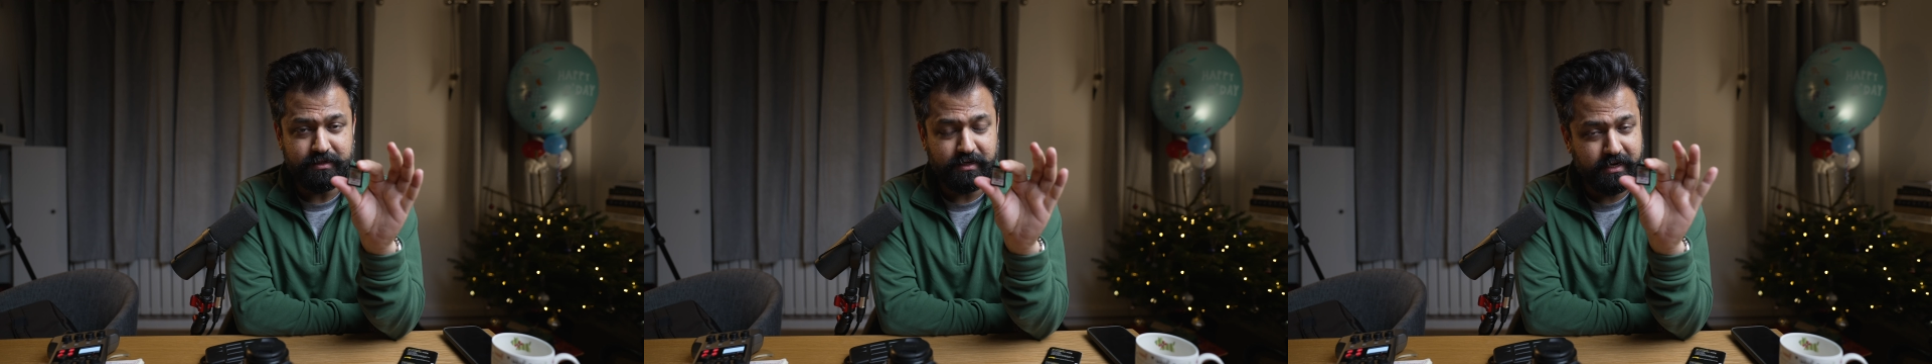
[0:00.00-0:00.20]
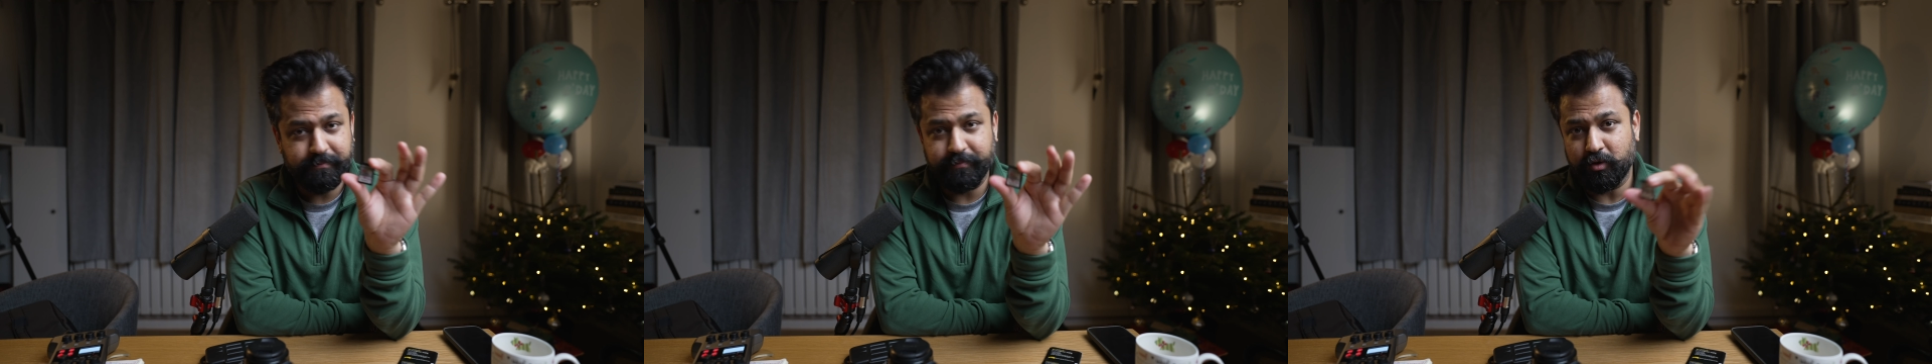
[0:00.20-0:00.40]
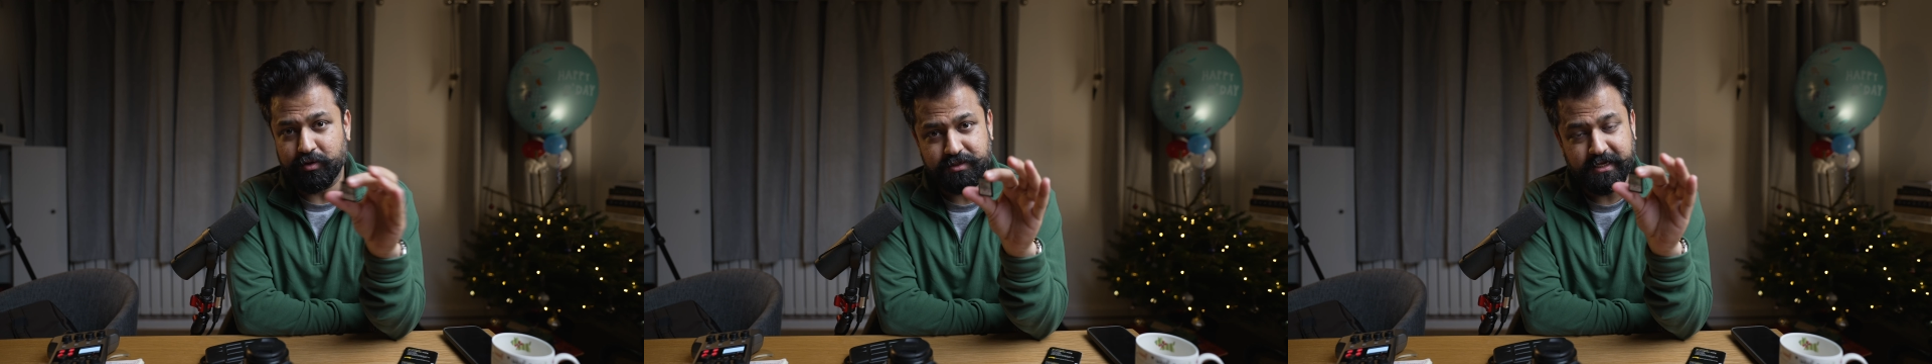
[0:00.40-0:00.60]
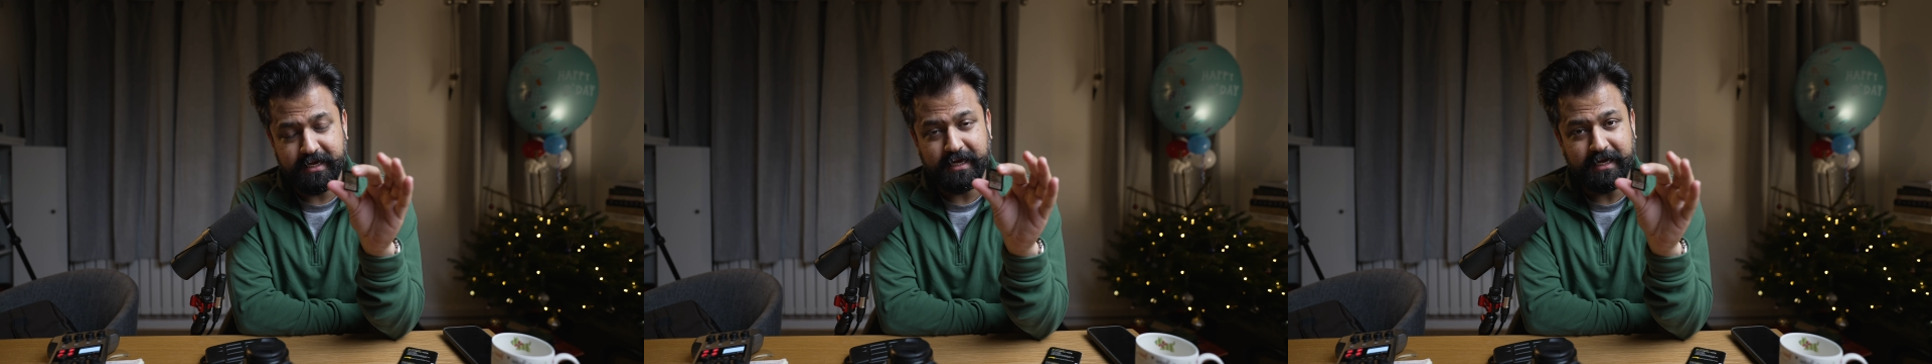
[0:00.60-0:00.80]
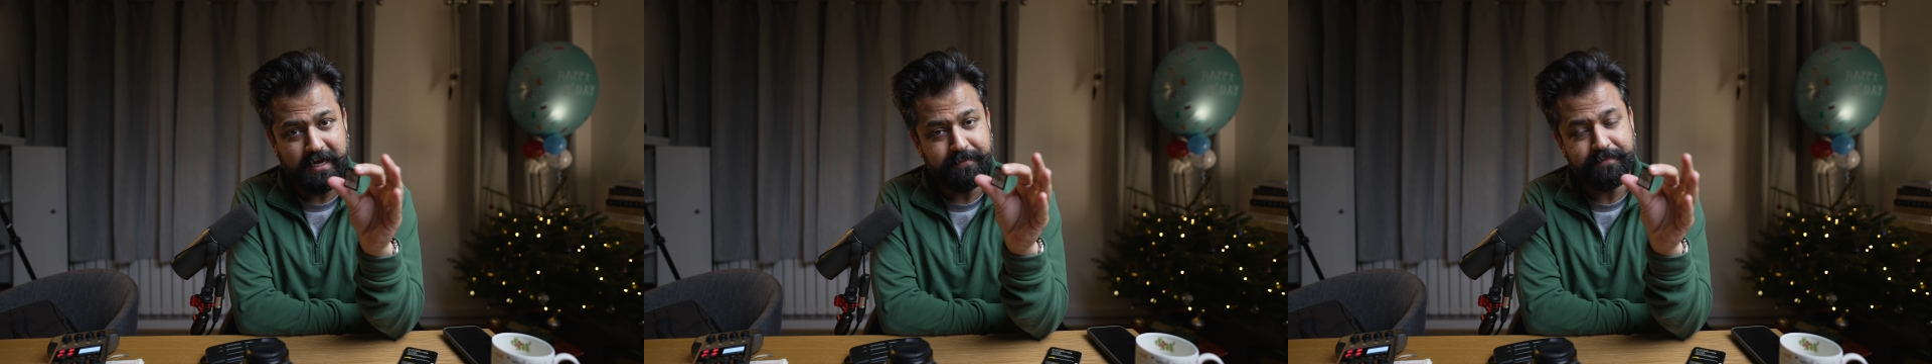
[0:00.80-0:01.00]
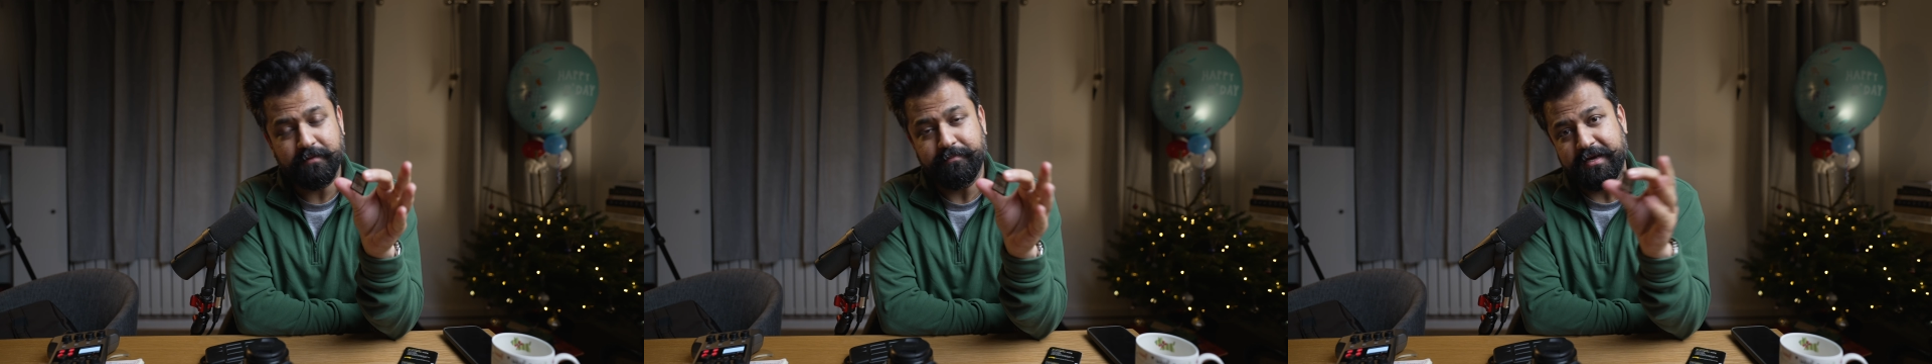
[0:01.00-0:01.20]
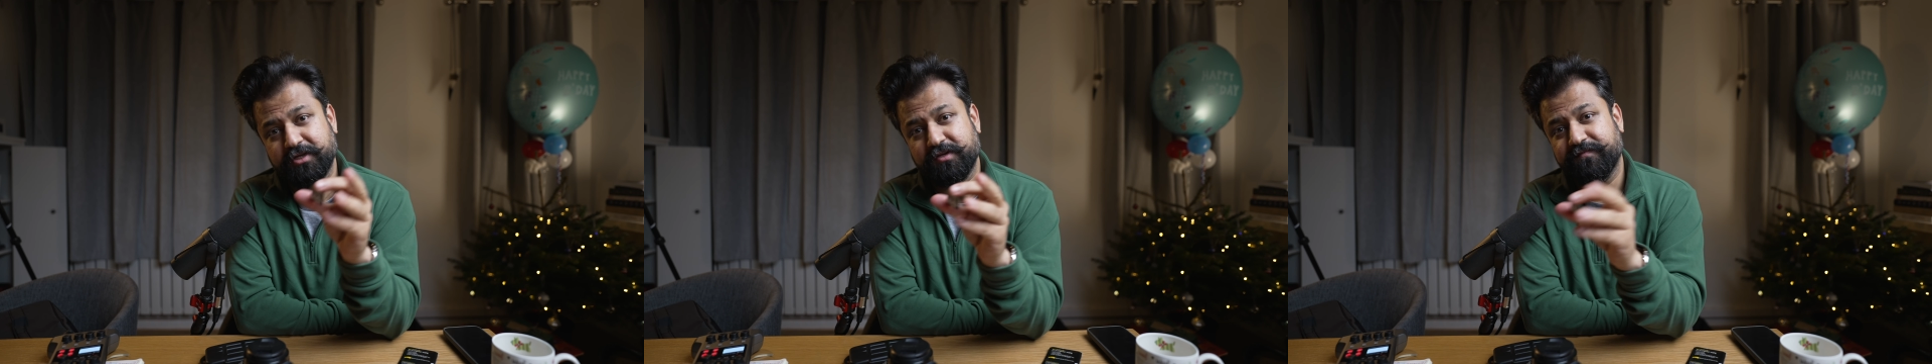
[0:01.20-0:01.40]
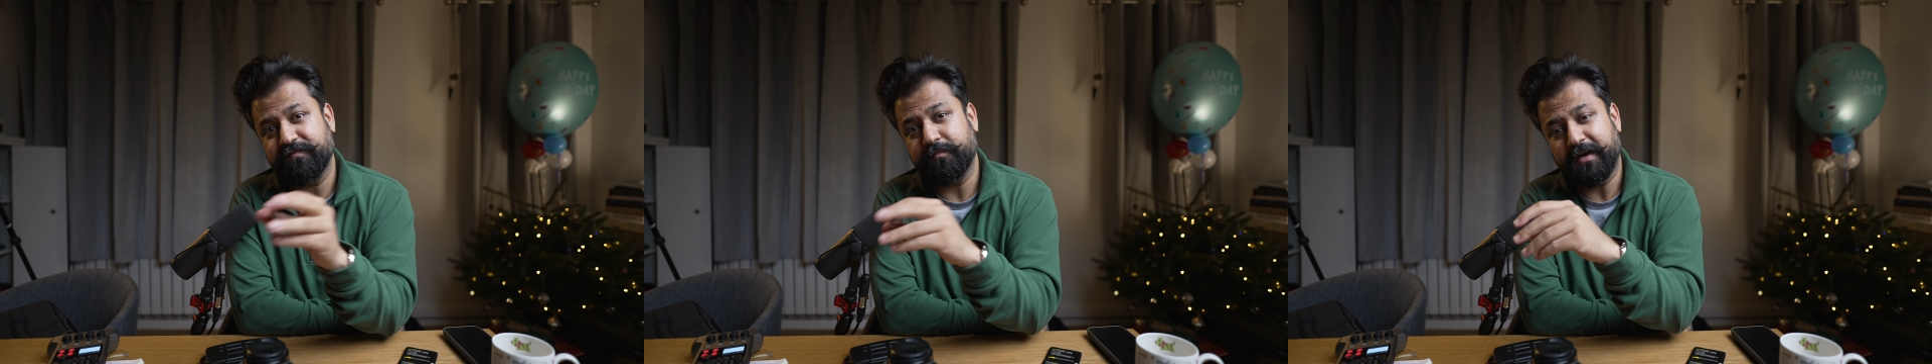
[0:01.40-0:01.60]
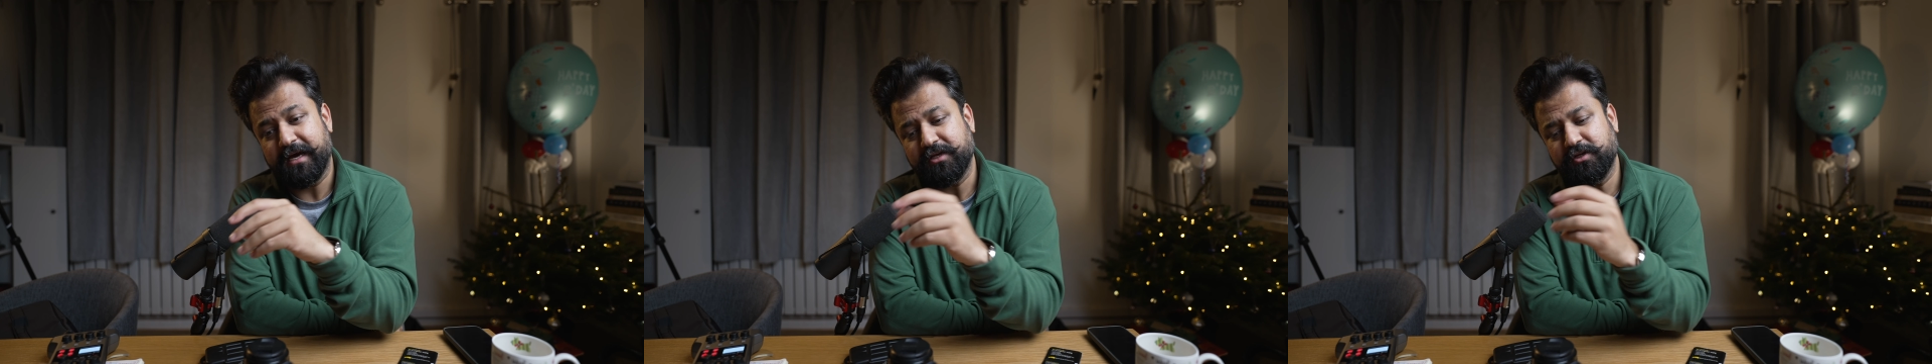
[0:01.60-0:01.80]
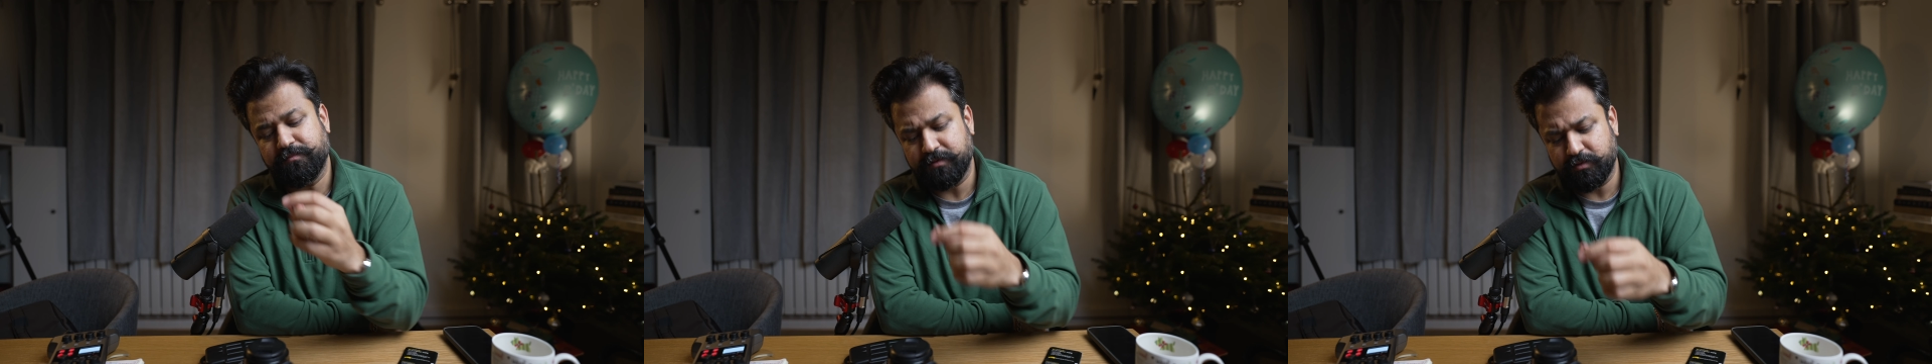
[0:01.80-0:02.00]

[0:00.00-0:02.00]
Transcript: And I'm not saying get the best of the best,